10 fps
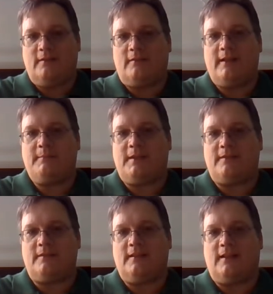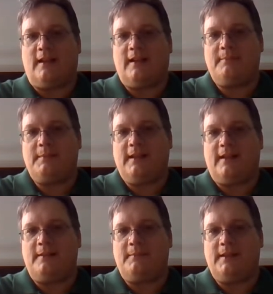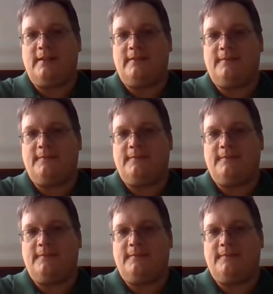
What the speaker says: grandmother's clock behind me.